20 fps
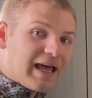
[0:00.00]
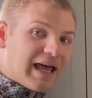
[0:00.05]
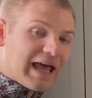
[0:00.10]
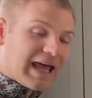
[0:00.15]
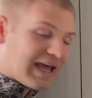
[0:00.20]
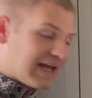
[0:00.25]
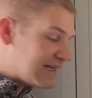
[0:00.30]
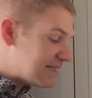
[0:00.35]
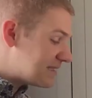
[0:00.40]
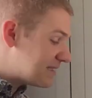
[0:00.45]

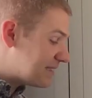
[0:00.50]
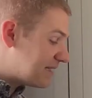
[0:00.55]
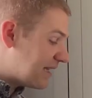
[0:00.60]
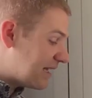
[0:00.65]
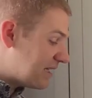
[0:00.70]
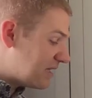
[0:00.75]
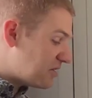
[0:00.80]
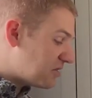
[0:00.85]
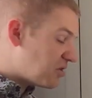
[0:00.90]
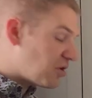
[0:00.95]
and
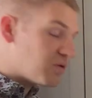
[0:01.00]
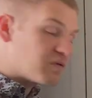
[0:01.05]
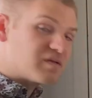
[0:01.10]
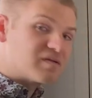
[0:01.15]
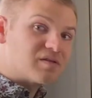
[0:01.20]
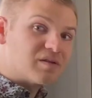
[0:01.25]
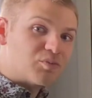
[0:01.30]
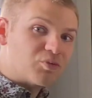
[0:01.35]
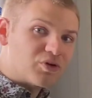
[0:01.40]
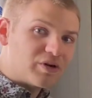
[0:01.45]
then it
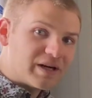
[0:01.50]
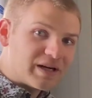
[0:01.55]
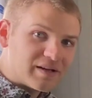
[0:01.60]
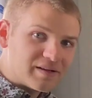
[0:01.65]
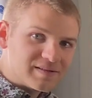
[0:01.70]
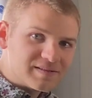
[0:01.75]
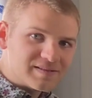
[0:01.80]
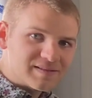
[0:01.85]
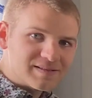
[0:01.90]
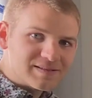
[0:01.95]
goes somewhere
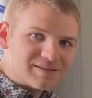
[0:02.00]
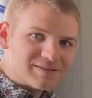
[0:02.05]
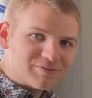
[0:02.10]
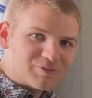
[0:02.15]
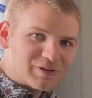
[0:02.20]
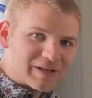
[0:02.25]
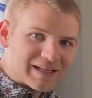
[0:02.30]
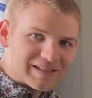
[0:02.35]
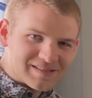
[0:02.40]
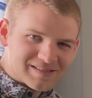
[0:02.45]
else.
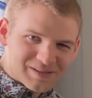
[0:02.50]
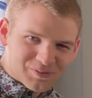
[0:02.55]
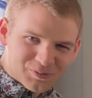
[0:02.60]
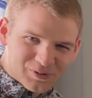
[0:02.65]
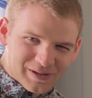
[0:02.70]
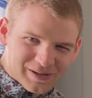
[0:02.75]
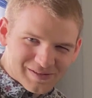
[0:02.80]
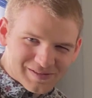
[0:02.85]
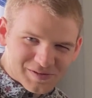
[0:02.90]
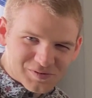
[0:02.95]
Well, that
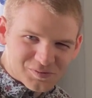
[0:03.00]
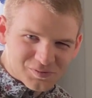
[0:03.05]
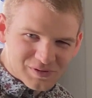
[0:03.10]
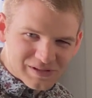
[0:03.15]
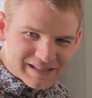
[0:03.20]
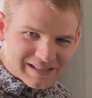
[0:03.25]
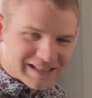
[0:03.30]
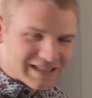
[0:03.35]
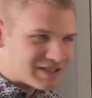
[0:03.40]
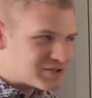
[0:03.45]
somewhere else is
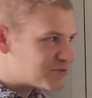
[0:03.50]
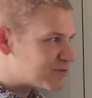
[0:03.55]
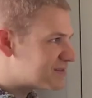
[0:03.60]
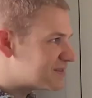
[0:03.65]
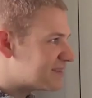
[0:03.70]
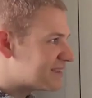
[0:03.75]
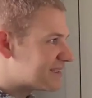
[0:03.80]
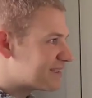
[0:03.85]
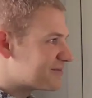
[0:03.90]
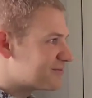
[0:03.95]
really
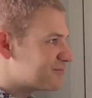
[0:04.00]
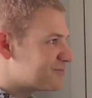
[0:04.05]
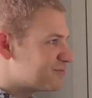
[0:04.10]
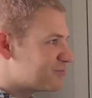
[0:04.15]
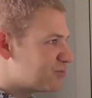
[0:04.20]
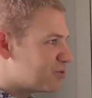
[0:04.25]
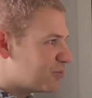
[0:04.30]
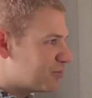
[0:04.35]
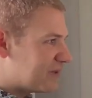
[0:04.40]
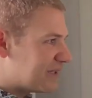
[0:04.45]
interesting.
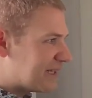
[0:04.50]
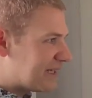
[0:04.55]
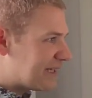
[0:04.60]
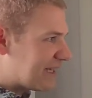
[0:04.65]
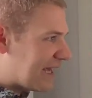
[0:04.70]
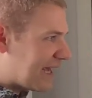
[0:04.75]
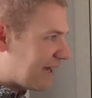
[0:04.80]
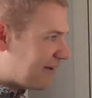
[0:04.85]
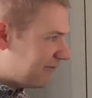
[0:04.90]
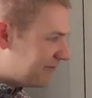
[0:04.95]
We'll
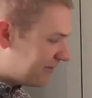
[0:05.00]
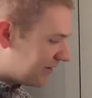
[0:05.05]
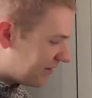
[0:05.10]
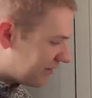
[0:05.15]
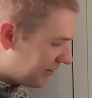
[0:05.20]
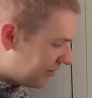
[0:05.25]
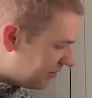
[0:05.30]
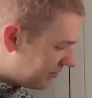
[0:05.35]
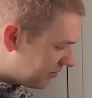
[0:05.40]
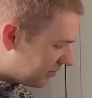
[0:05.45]
play F
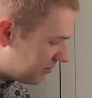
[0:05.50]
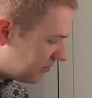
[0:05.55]
here,